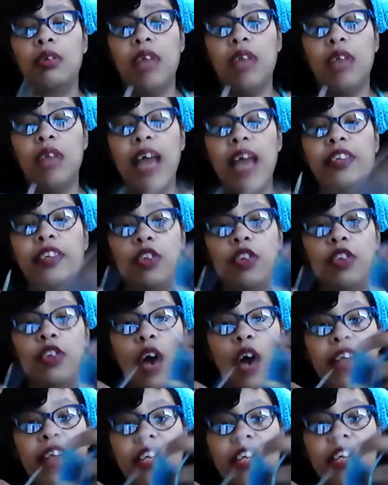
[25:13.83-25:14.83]
I
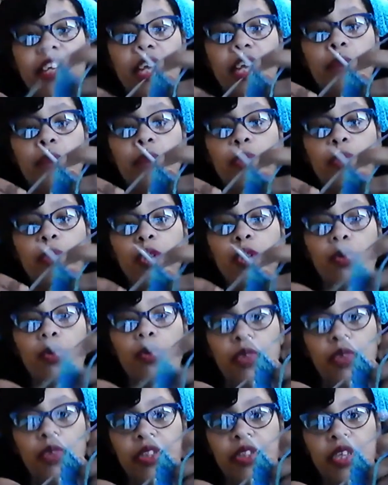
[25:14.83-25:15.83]
knit and purl
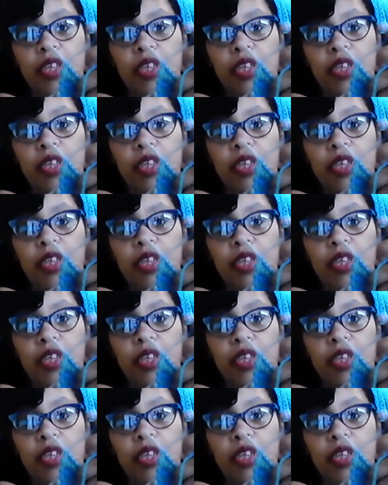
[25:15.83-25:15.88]
with